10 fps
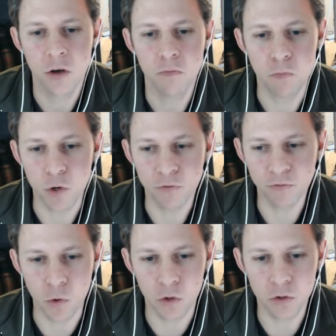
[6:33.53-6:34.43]
move
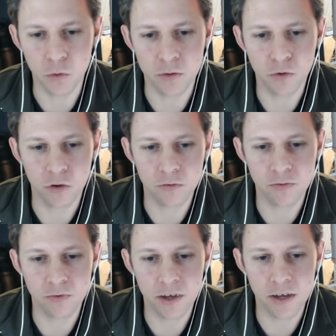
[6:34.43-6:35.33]
forwards with kind
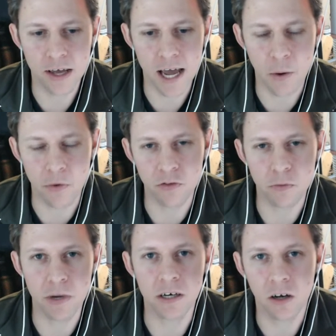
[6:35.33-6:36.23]
of however the
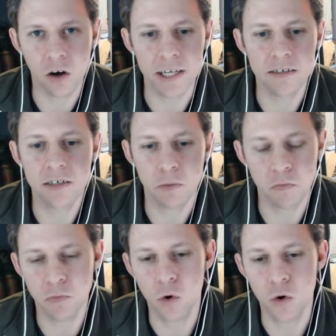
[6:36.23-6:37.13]
bigger clients come
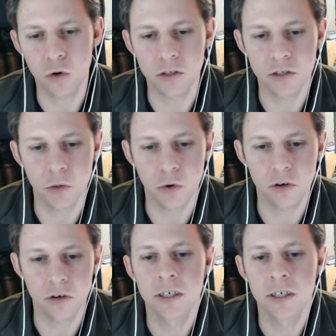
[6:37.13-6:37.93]
on board and so on?